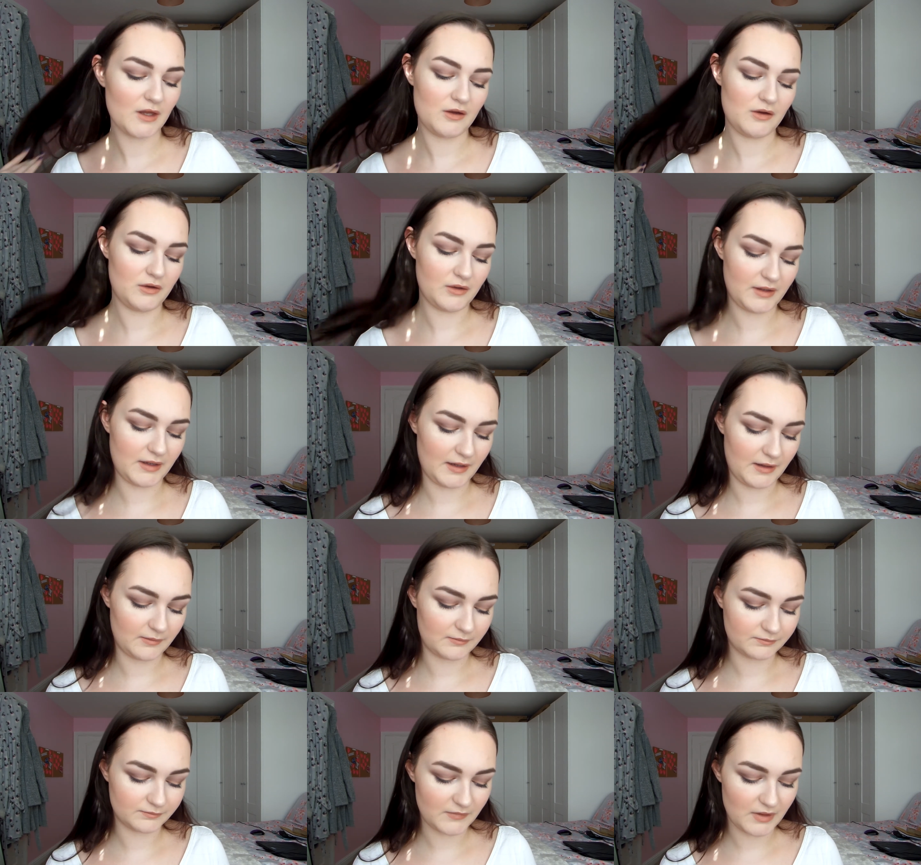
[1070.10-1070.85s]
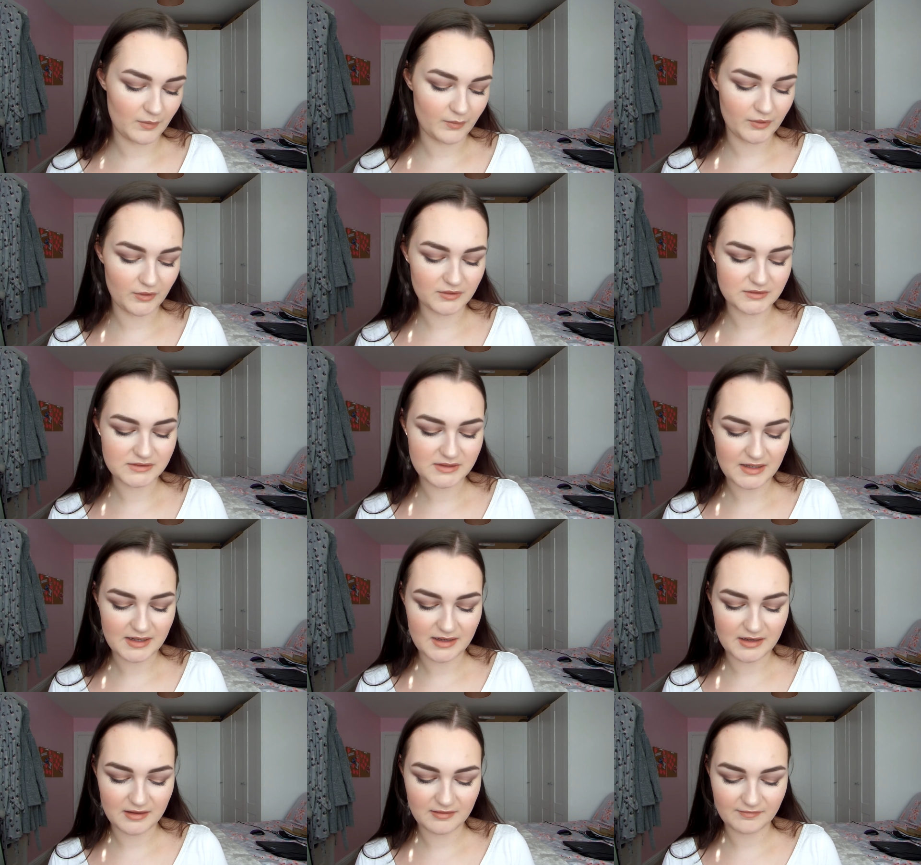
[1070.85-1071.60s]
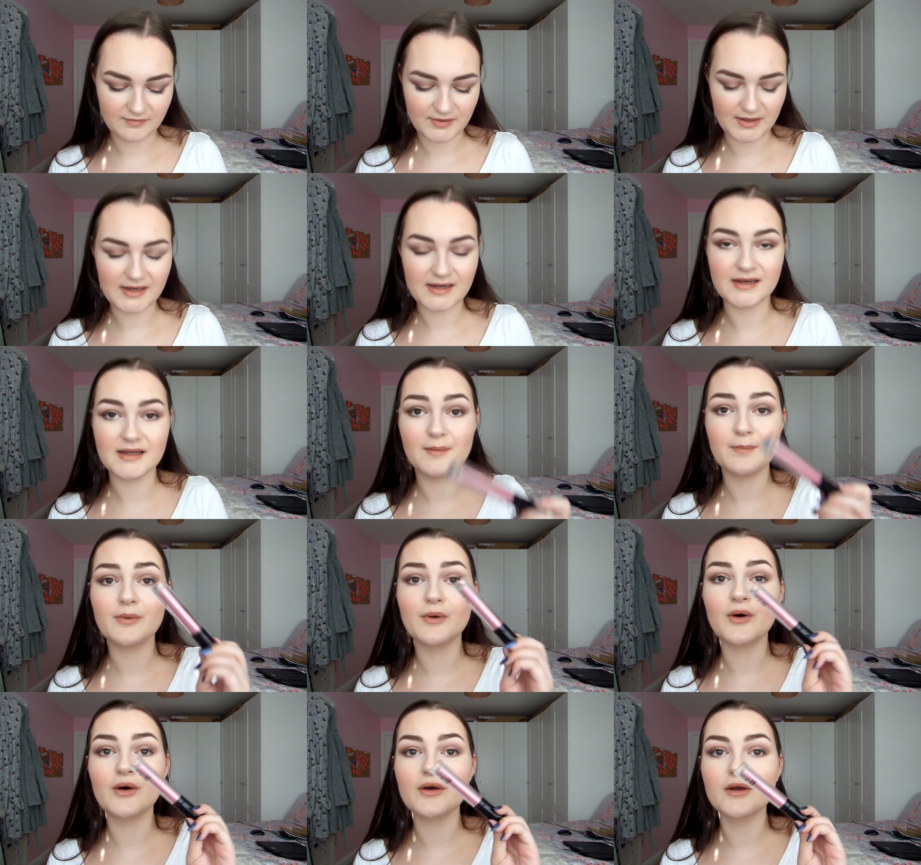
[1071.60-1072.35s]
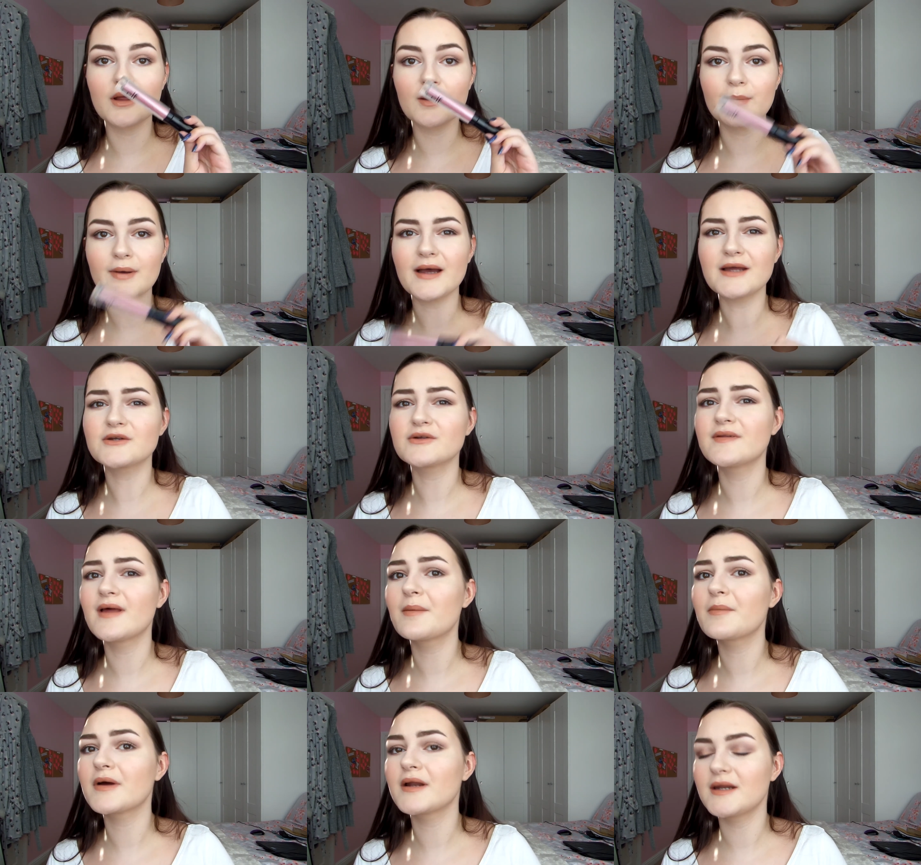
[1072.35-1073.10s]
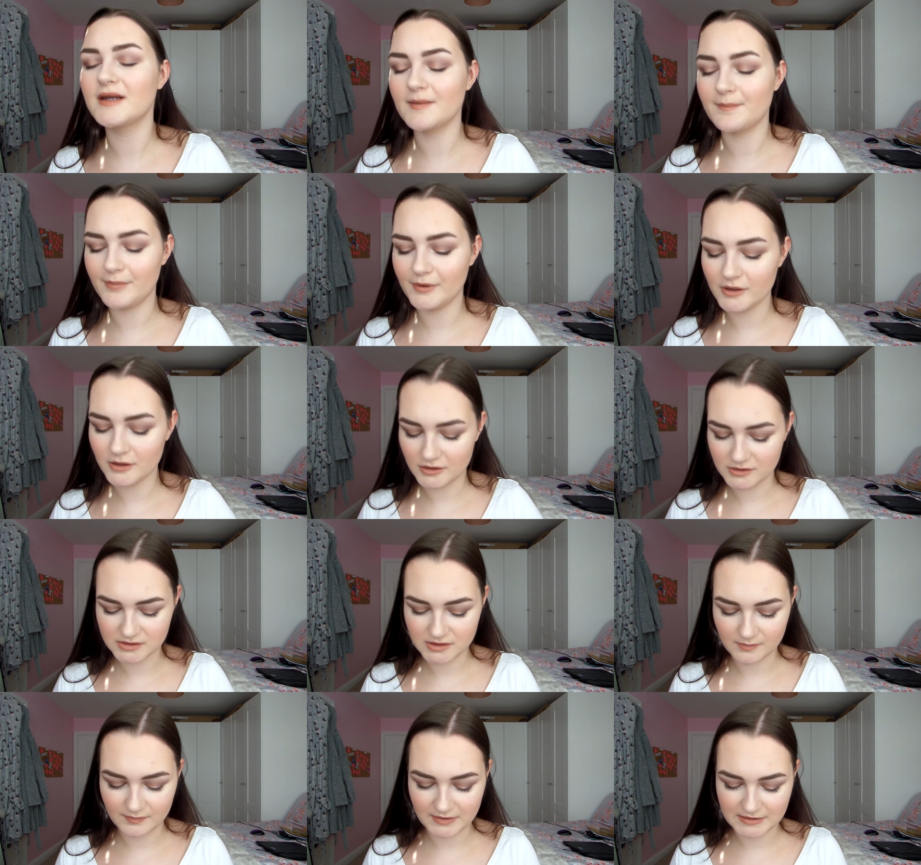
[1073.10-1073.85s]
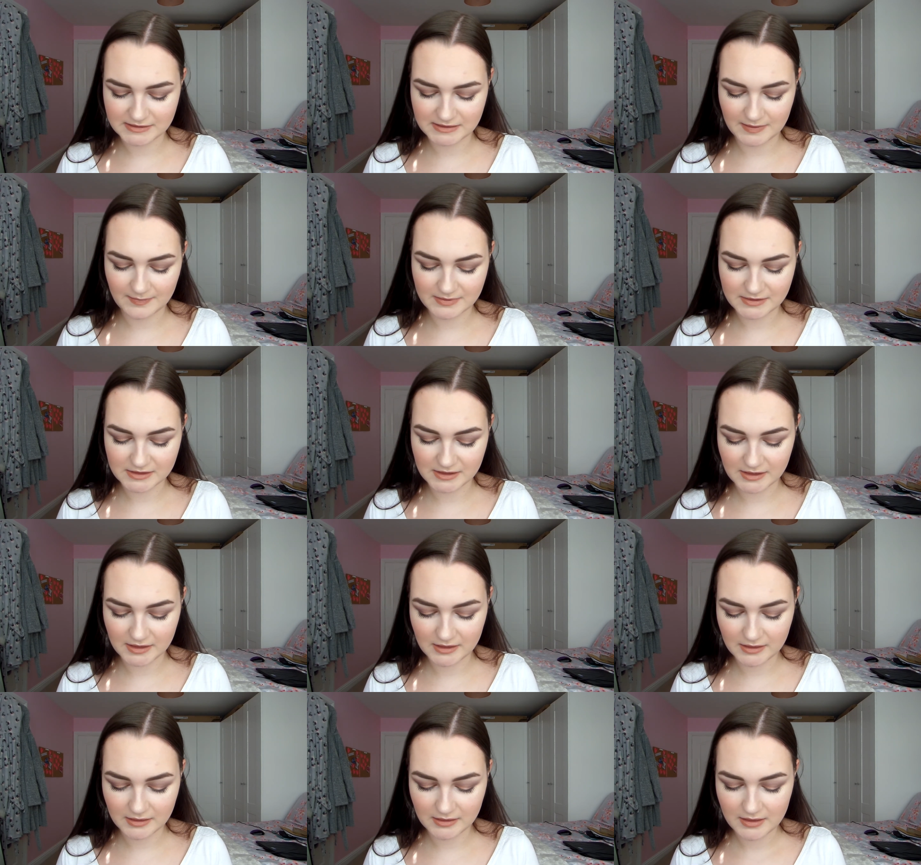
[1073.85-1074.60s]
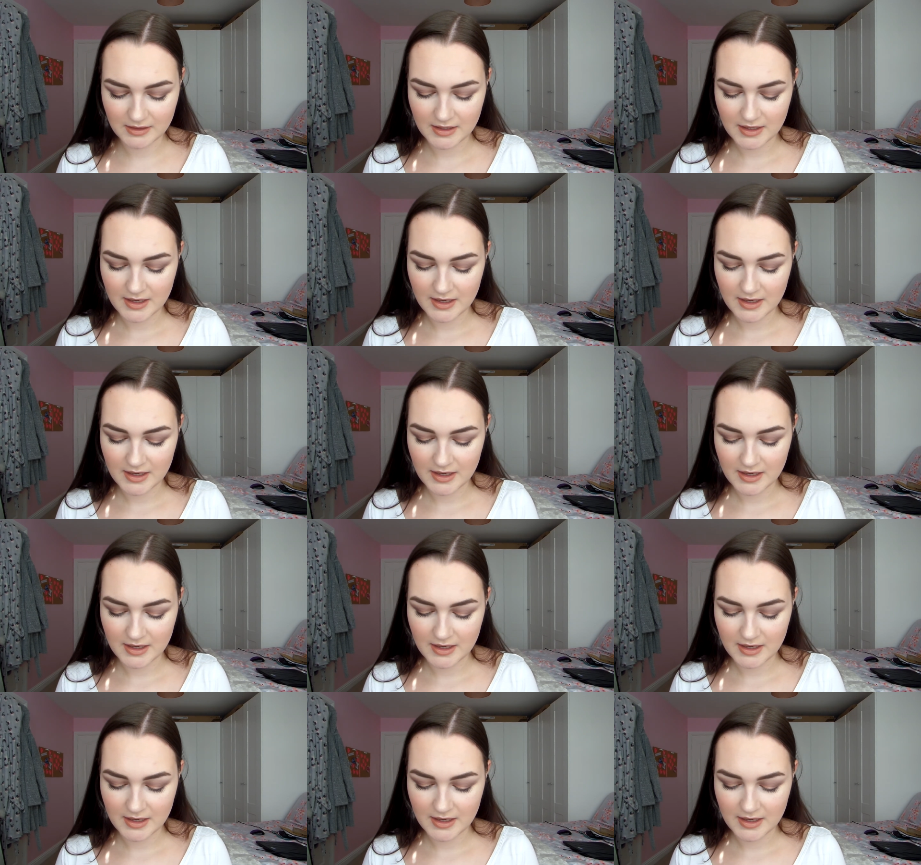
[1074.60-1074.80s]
Okay, and we also have a lip oil, but I don't think I'm going to put it on top of this lipstick.